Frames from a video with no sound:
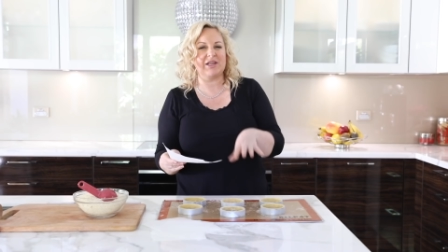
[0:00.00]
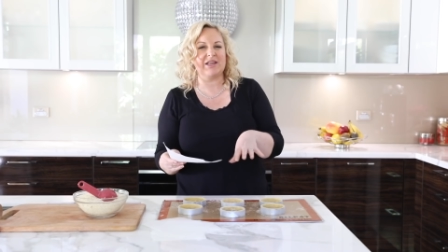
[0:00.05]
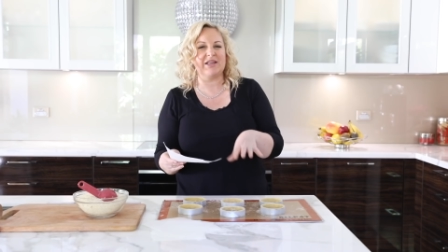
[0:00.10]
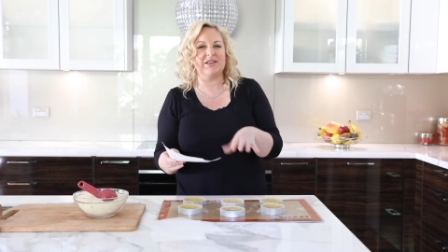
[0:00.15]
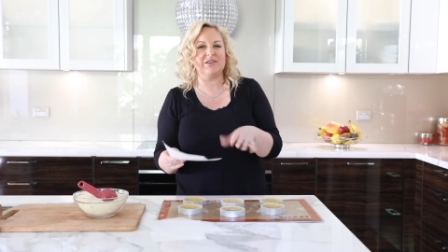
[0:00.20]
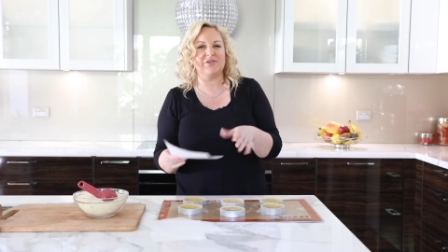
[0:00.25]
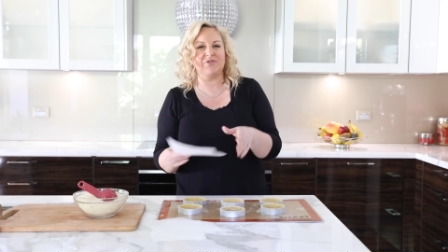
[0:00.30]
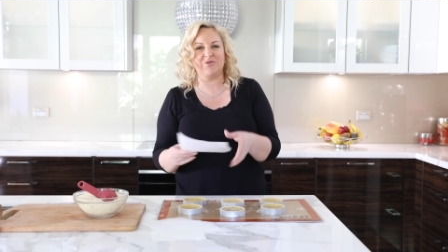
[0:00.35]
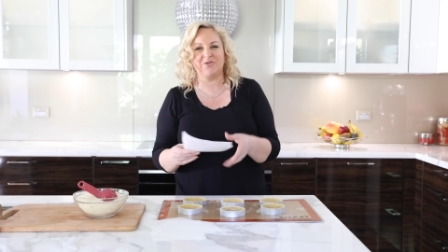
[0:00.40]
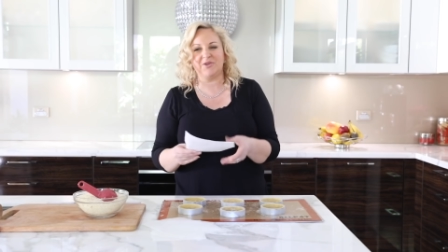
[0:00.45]

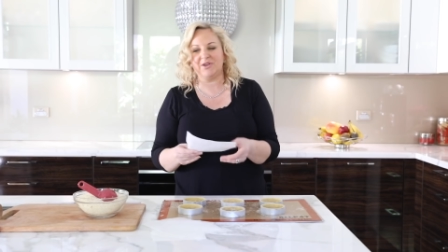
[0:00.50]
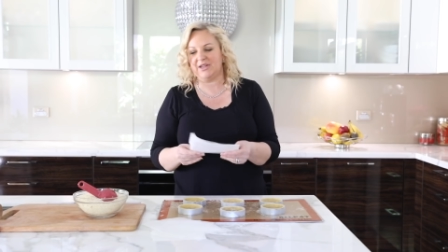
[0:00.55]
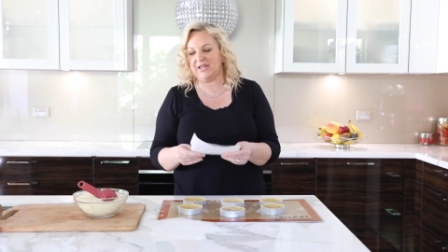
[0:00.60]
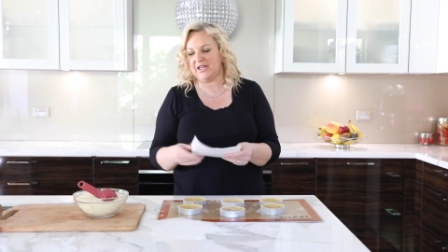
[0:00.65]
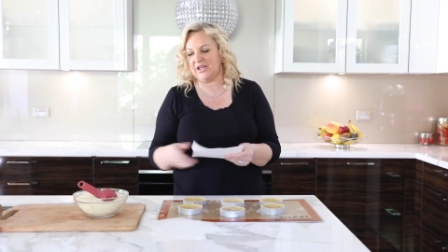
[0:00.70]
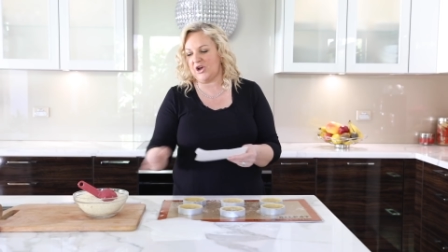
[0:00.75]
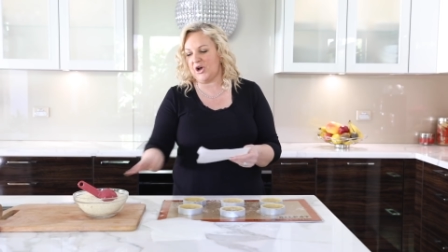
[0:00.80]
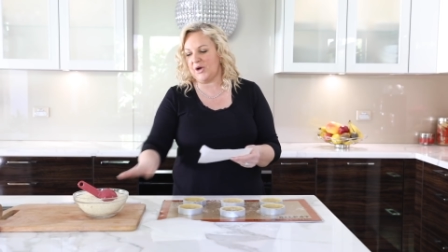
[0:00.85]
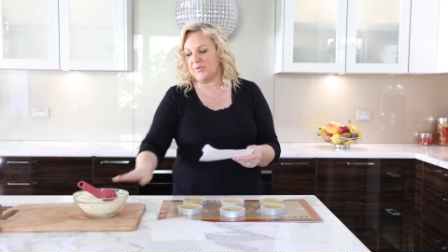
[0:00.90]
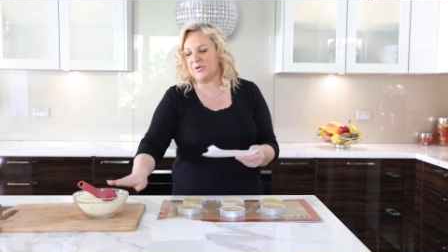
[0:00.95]
in the
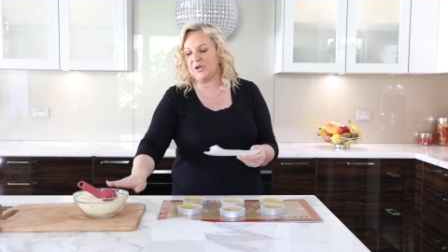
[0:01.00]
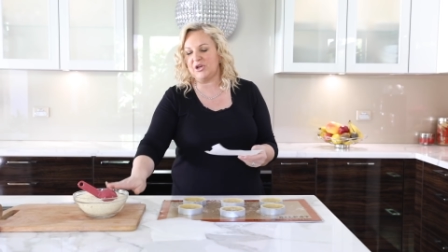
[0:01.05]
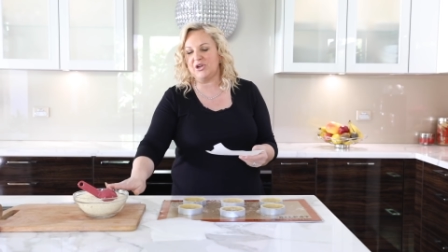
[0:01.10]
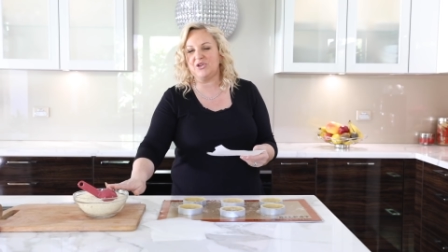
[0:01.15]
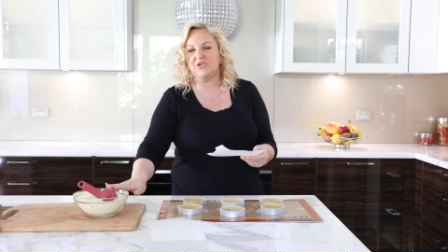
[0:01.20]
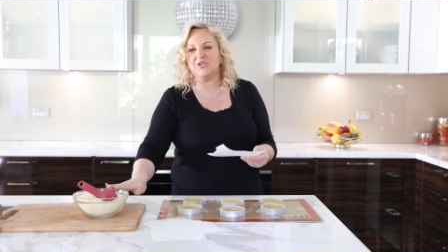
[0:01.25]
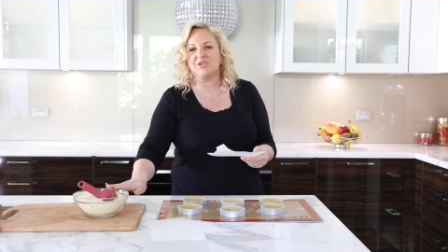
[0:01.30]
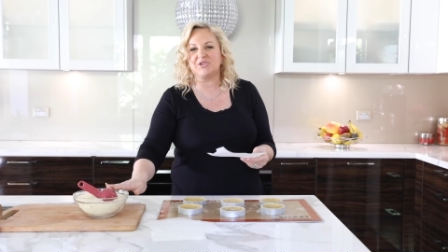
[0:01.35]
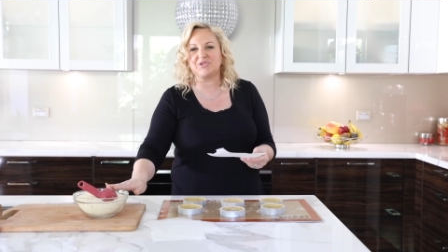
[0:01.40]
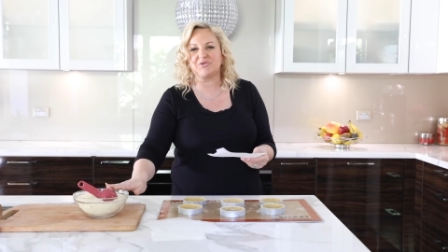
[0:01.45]
filling. I'm going to
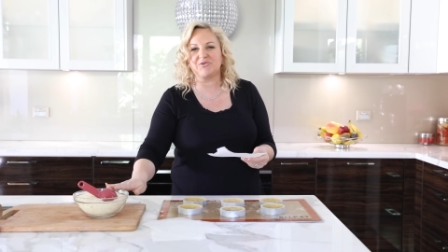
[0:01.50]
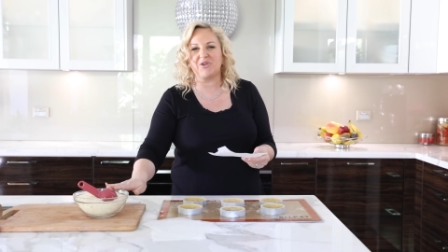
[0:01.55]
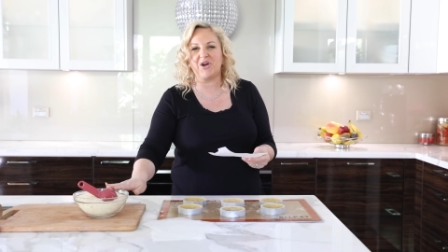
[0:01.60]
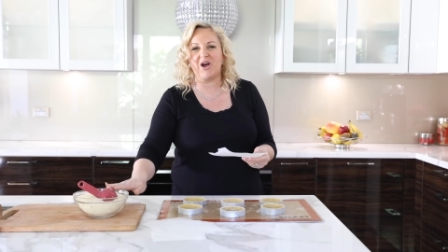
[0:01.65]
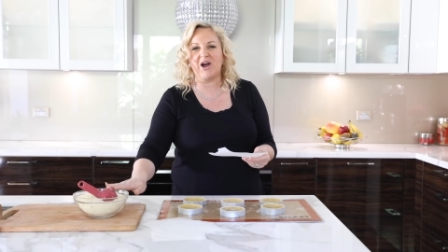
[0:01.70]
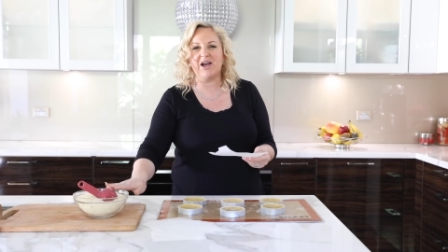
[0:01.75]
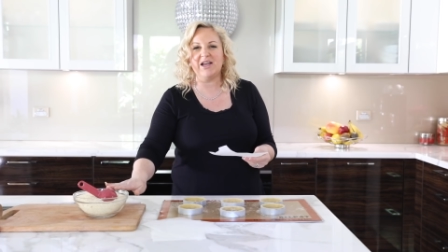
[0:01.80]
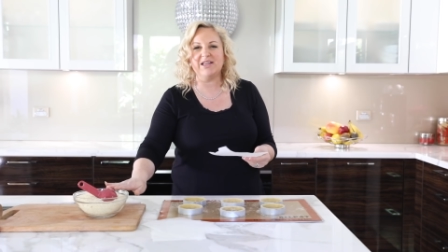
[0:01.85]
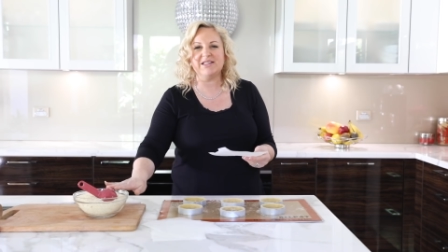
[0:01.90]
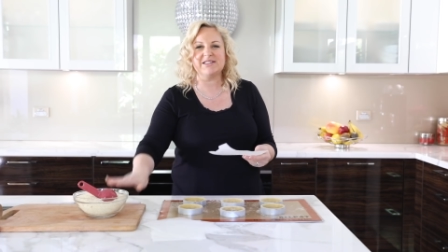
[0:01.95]
use
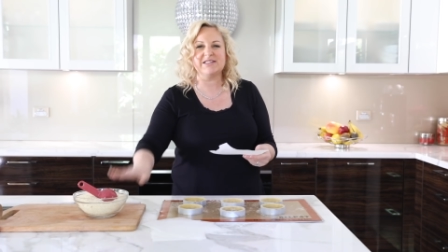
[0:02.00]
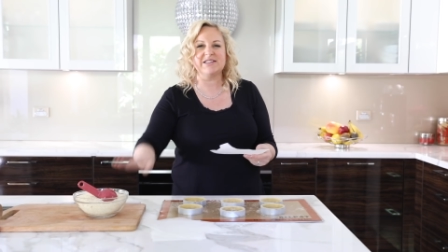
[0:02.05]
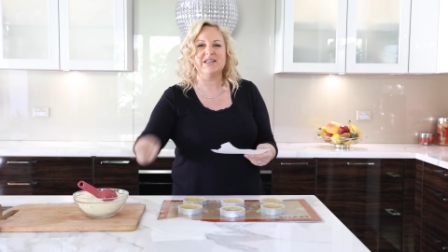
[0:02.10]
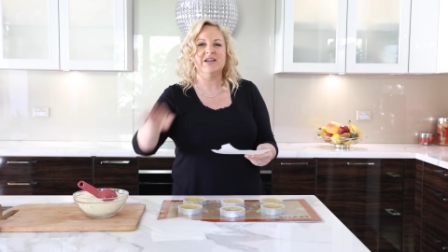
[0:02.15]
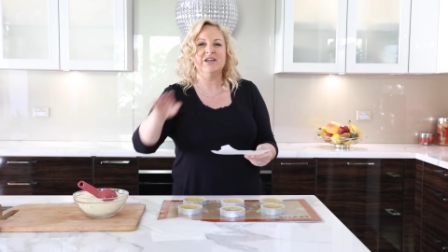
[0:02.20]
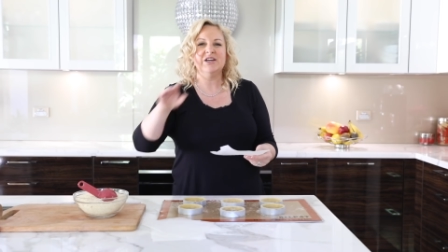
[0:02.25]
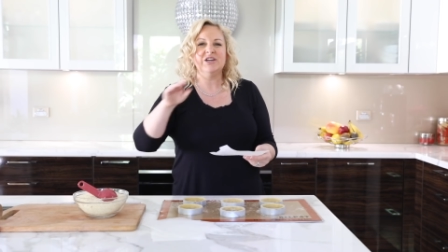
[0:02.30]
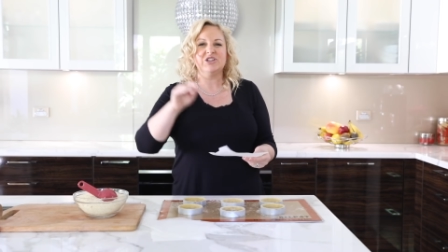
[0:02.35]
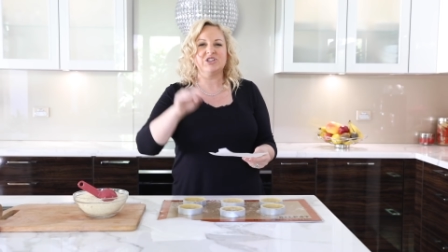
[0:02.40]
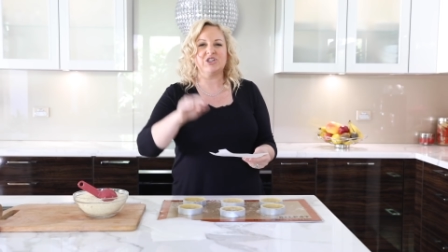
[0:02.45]
rice
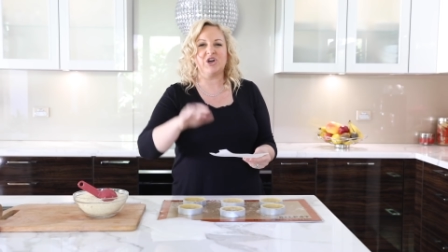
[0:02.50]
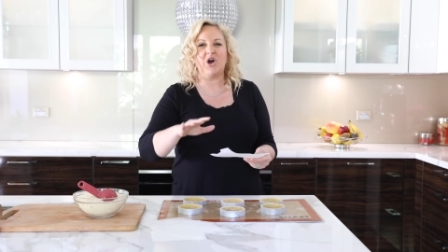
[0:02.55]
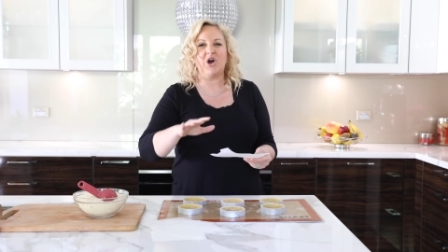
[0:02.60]
to